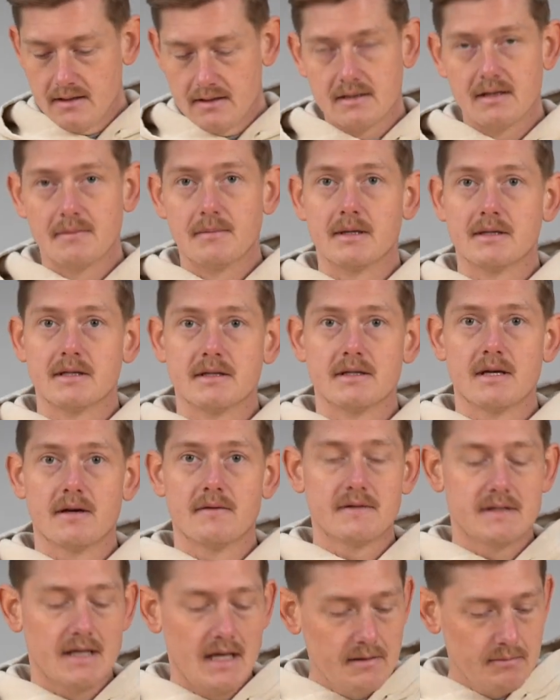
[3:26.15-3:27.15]
similar to
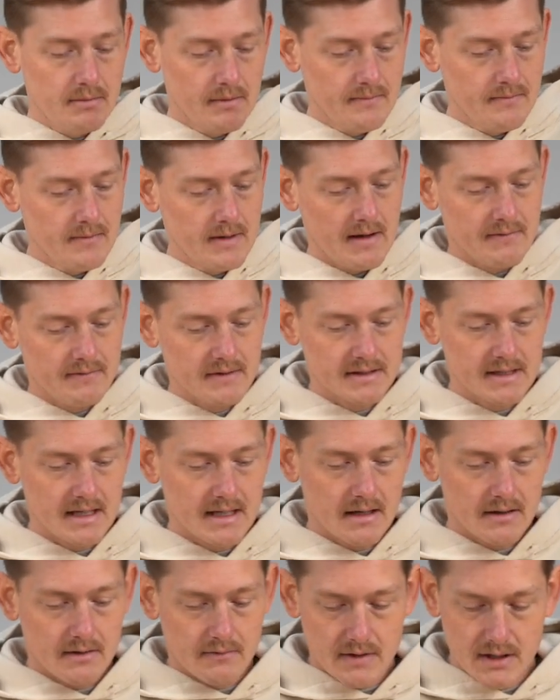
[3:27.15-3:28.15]
Tough Tape if there's
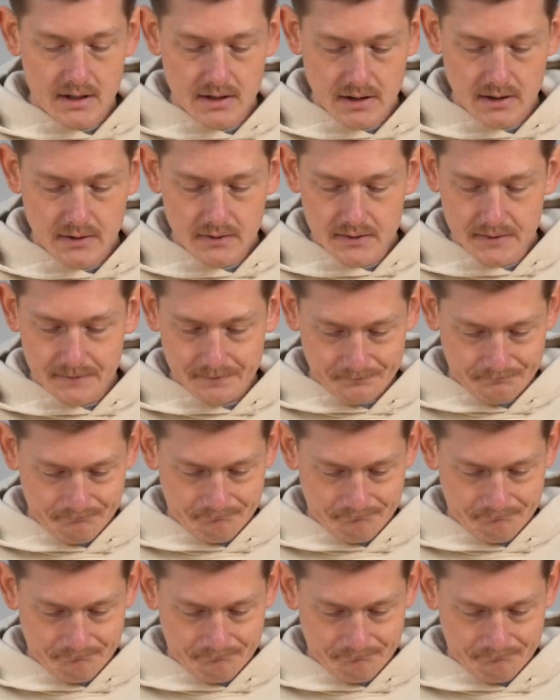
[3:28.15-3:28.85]
any other issues,